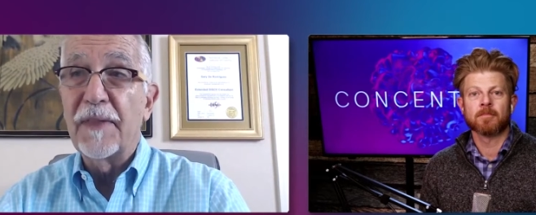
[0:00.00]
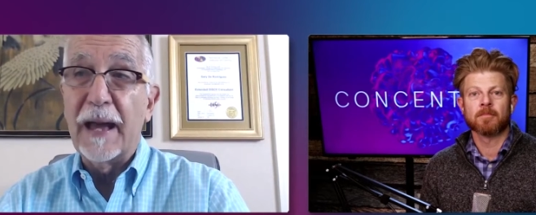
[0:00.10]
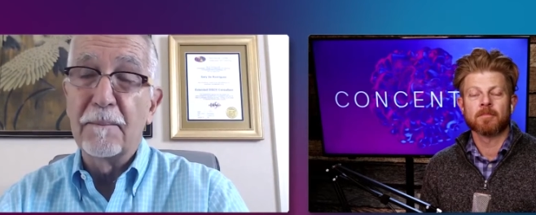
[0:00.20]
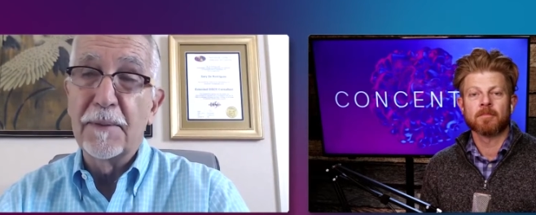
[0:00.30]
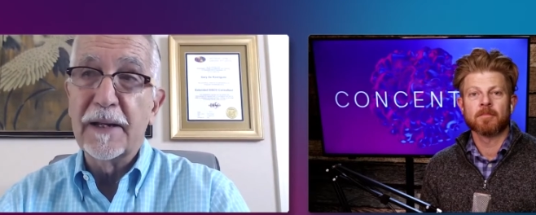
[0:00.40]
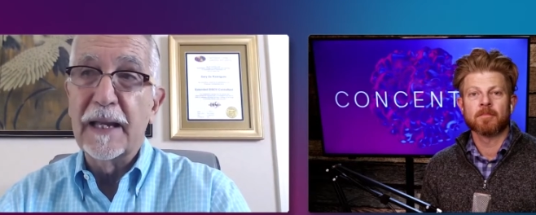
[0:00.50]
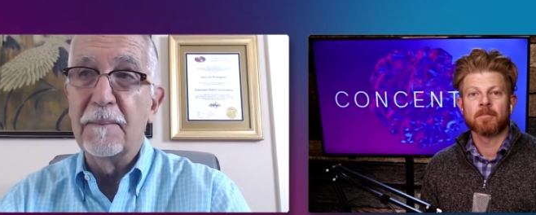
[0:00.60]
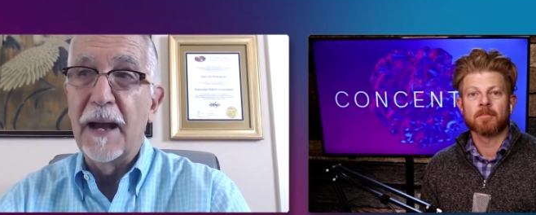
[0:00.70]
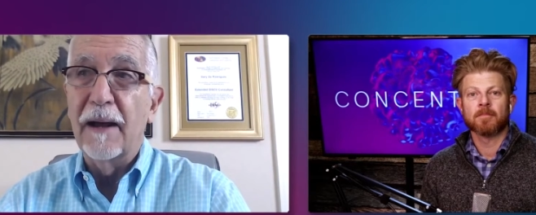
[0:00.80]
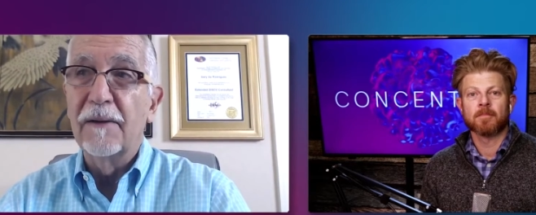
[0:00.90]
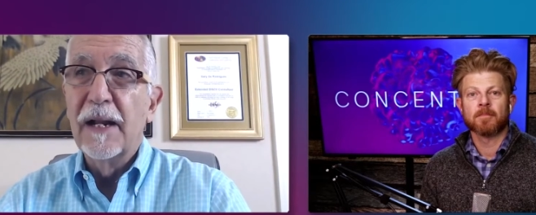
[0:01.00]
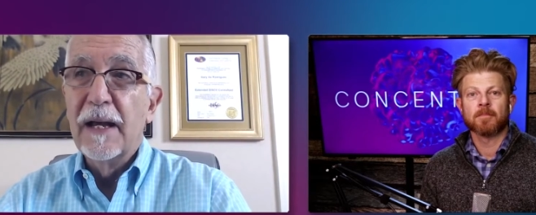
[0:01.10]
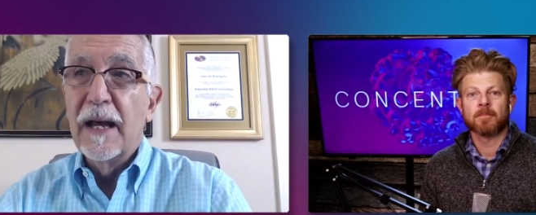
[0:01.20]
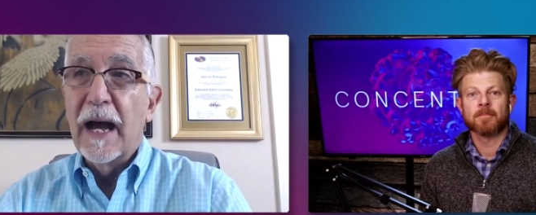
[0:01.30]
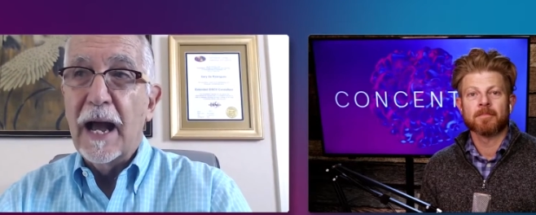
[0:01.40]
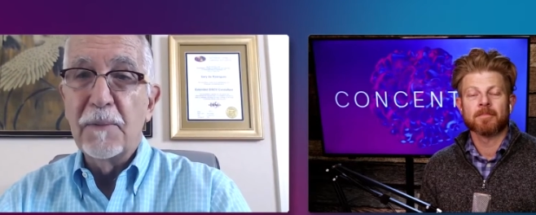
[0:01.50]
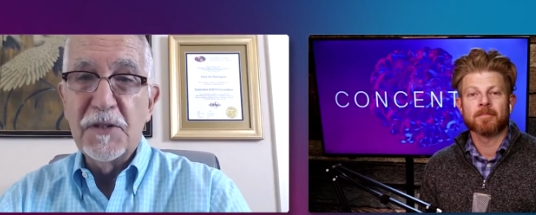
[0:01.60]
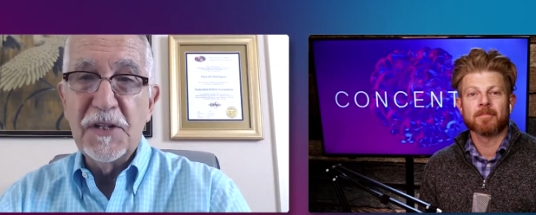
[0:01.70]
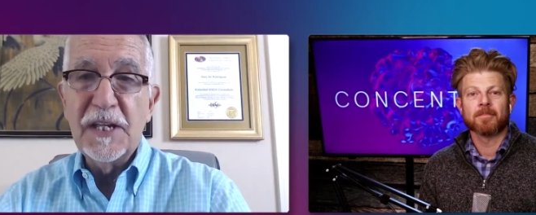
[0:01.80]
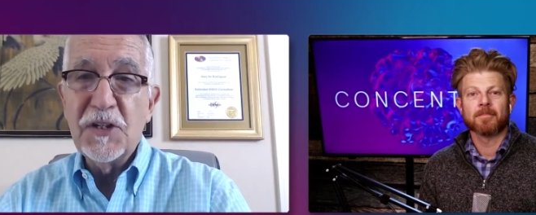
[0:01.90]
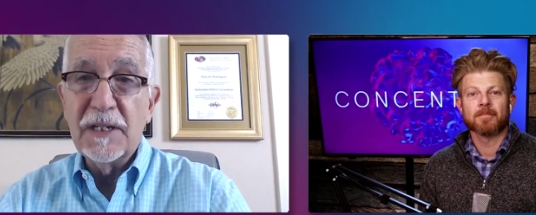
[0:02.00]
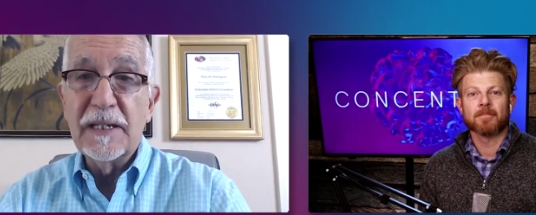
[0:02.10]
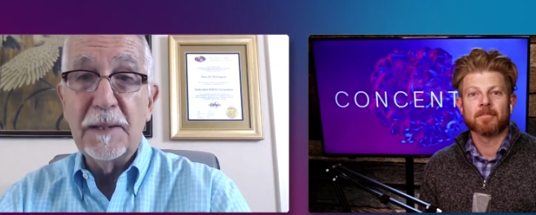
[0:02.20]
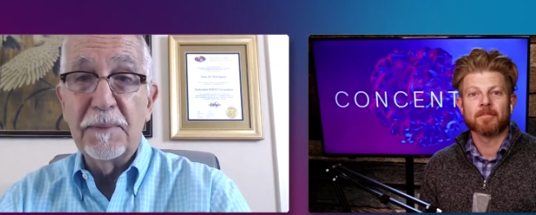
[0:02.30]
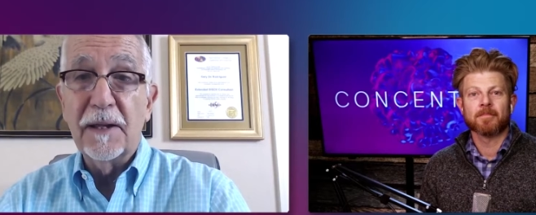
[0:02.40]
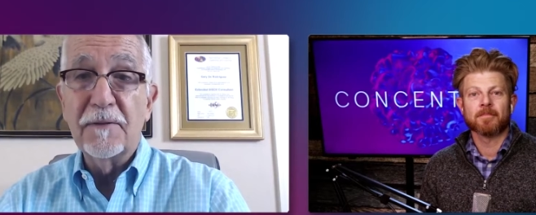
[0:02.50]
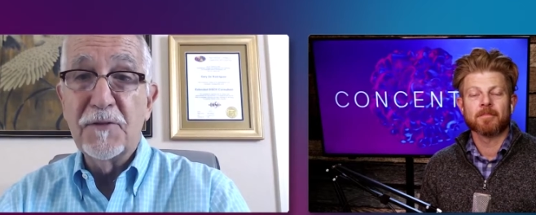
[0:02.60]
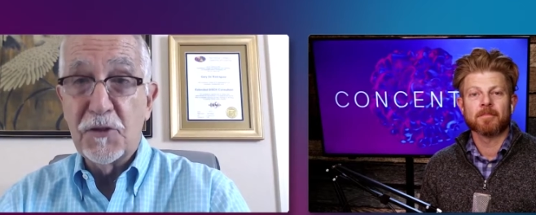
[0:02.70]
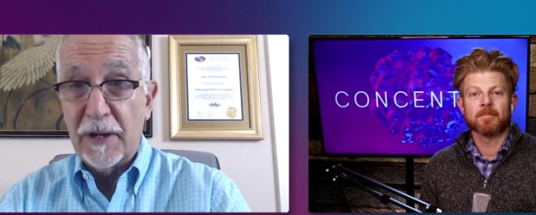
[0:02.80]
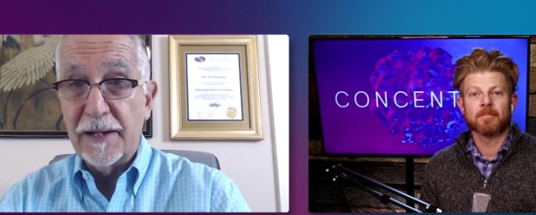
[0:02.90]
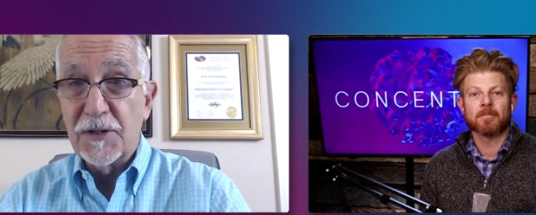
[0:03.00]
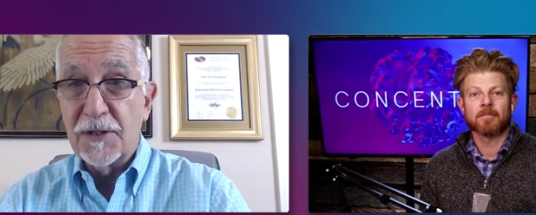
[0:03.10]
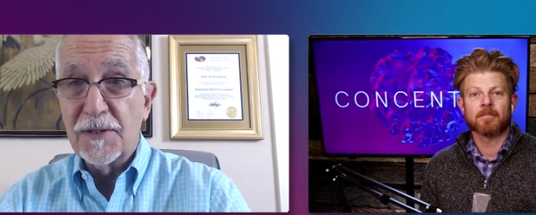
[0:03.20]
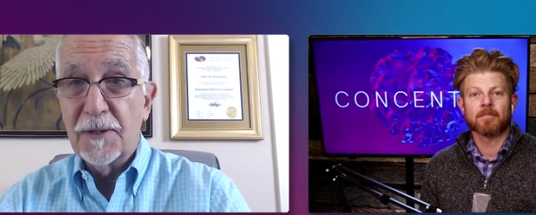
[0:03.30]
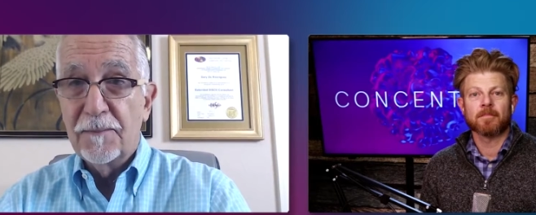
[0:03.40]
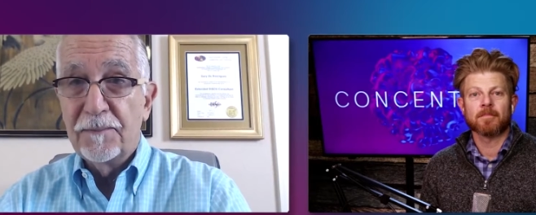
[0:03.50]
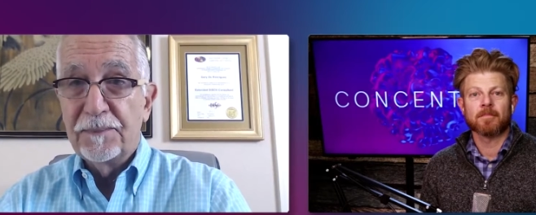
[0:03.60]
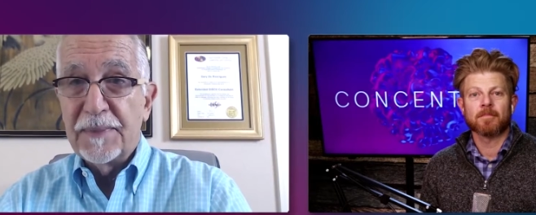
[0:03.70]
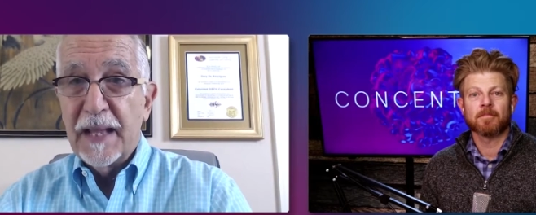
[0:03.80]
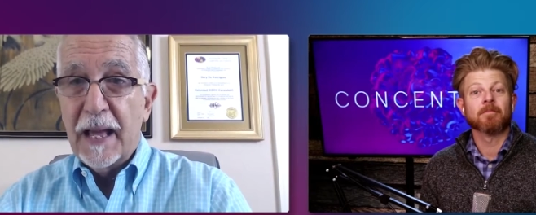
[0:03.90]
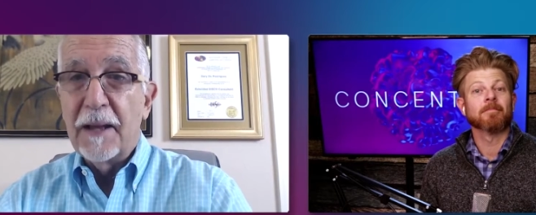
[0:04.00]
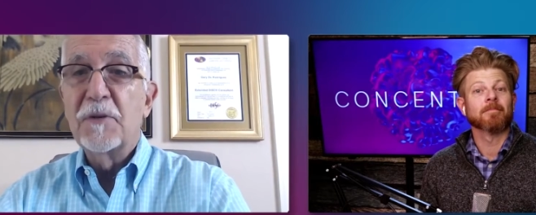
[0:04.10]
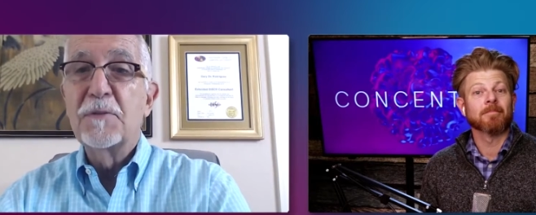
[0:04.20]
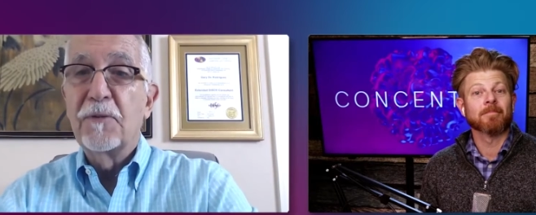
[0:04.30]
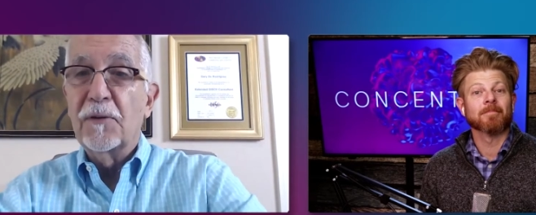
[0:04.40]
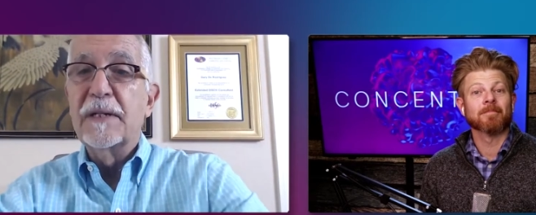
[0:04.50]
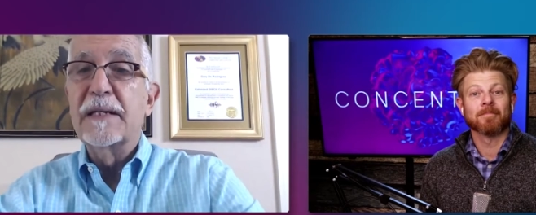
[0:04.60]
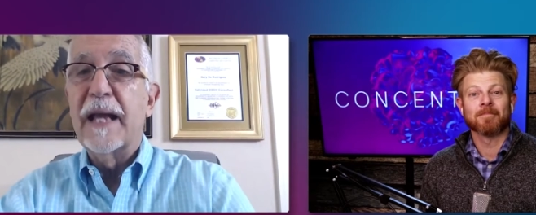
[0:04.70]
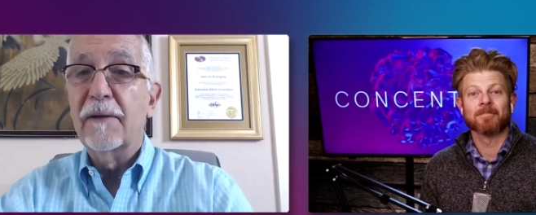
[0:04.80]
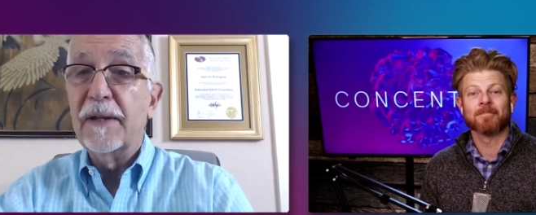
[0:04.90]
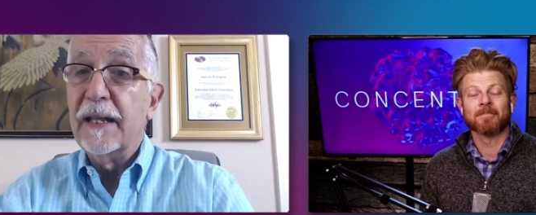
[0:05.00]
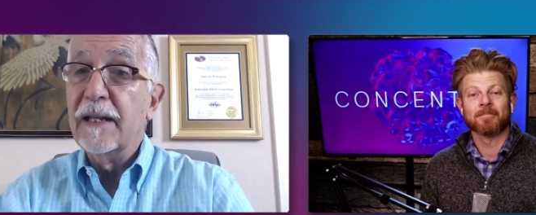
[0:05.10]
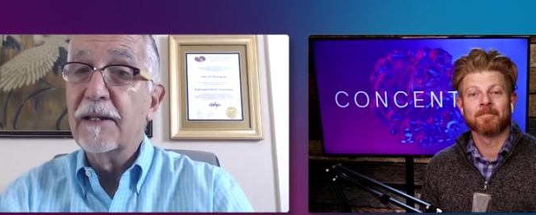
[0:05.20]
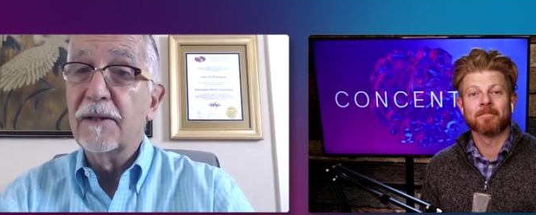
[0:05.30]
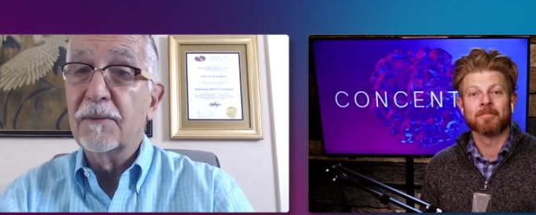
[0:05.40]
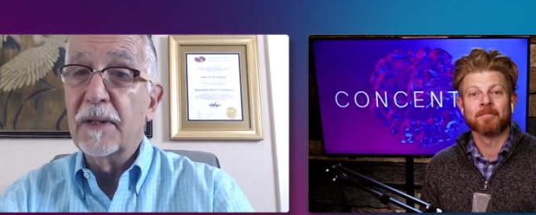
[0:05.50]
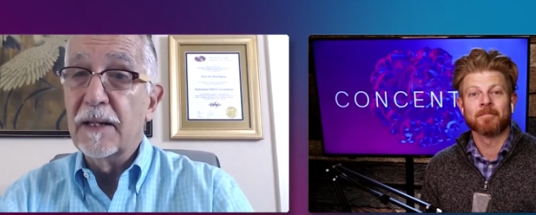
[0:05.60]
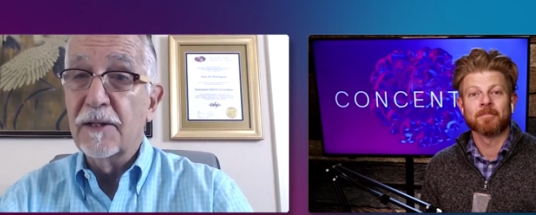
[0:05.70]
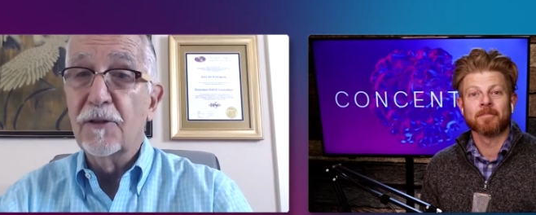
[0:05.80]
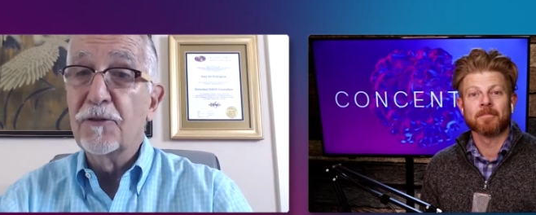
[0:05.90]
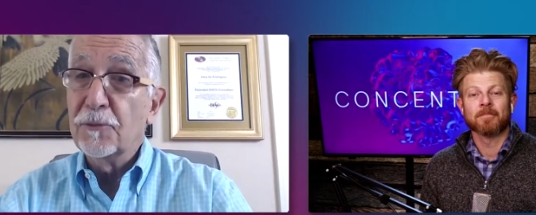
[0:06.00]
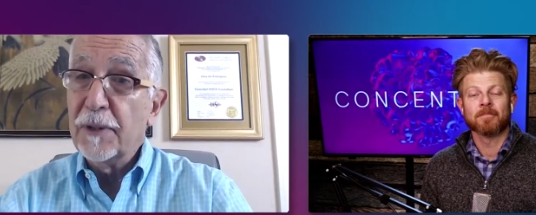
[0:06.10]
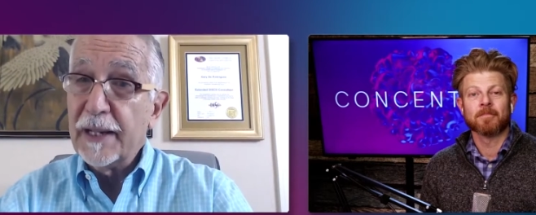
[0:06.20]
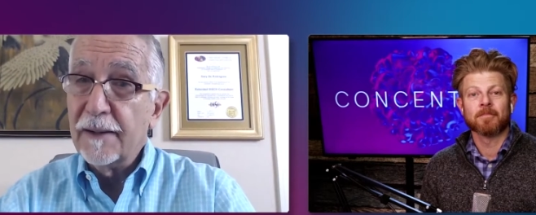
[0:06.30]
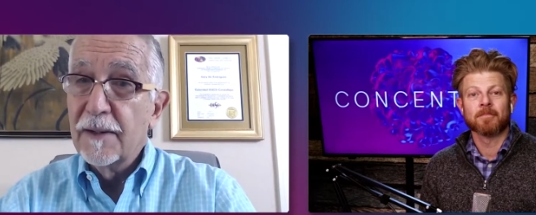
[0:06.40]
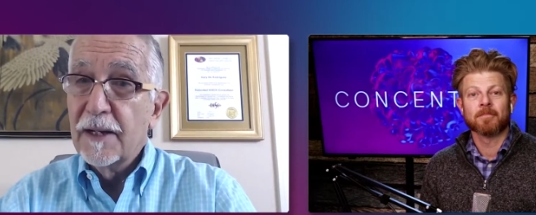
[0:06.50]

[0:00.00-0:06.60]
Speaker 1: that book came out, I was teaching deep love strategies. It was broken down into three.